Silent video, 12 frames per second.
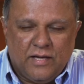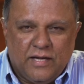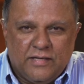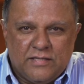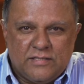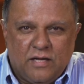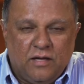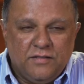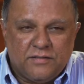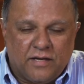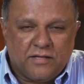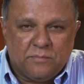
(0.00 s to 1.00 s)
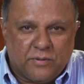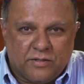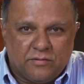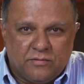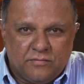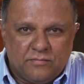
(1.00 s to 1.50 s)
and it's
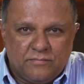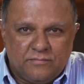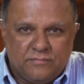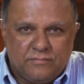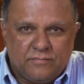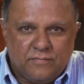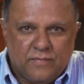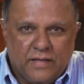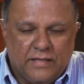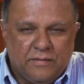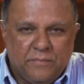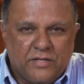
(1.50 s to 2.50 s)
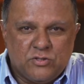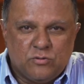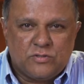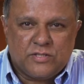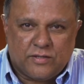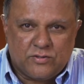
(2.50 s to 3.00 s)
undocumented, and it makes
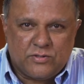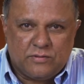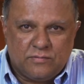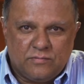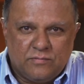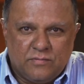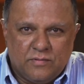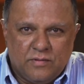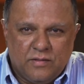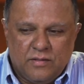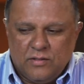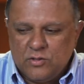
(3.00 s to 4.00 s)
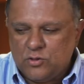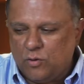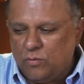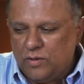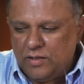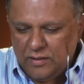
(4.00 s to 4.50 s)
no sense.
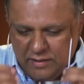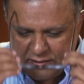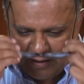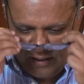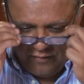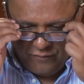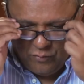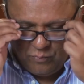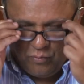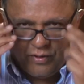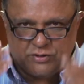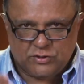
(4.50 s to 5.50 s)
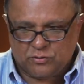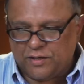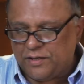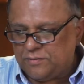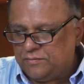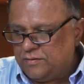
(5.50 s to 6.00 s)
So let's get a few points
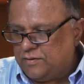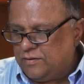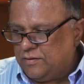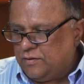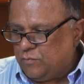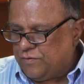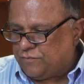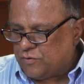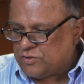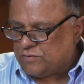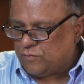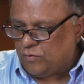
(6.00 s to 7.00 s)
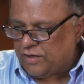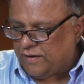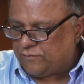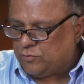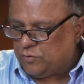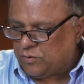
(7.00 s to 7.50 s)
straight. We first of all
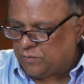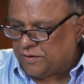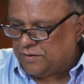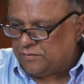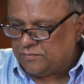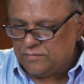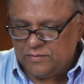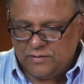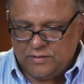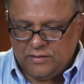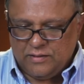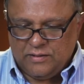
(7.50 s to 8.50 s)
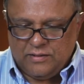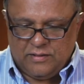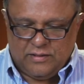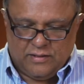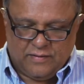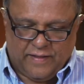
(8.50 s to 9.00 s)
have to agree
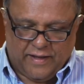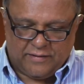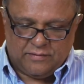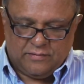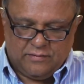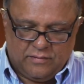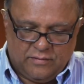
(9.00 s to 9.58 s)
that